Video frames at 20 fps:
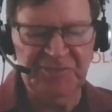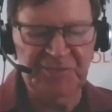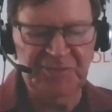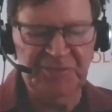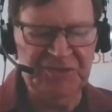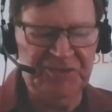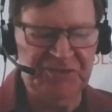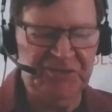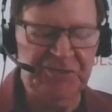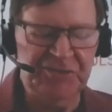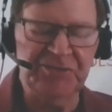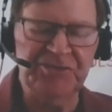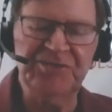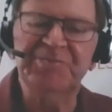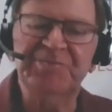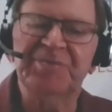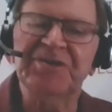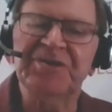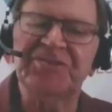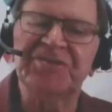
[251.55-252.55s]
BIZTOOLS
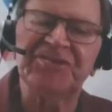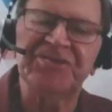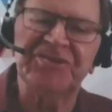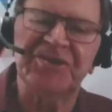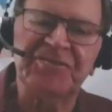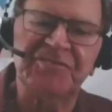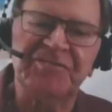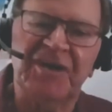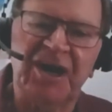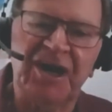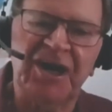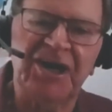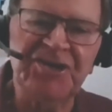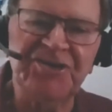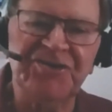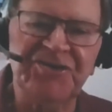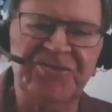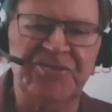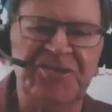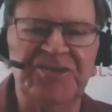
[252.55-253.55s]
Business
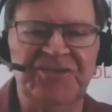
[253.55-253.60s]
Advisory